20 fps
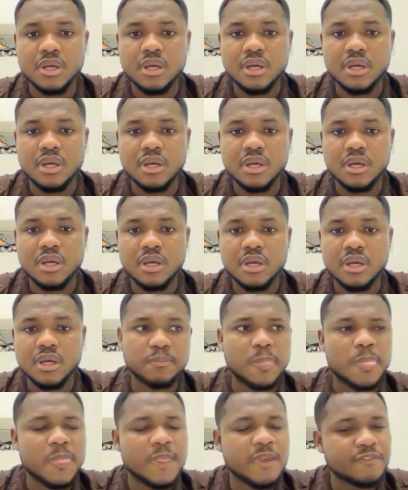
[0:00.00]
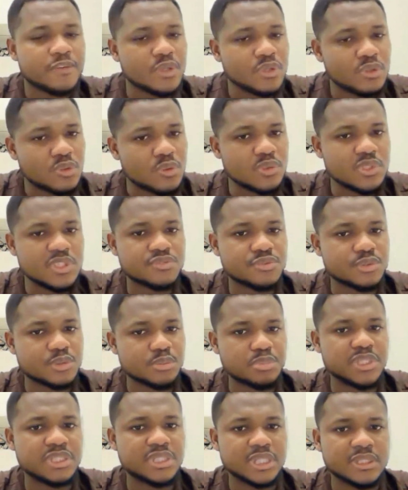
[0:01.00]
And if you do this
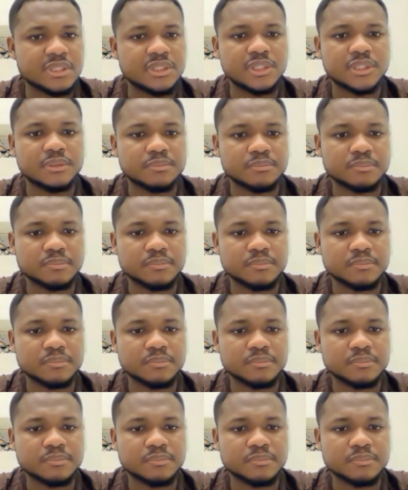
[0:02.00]
repeatedly,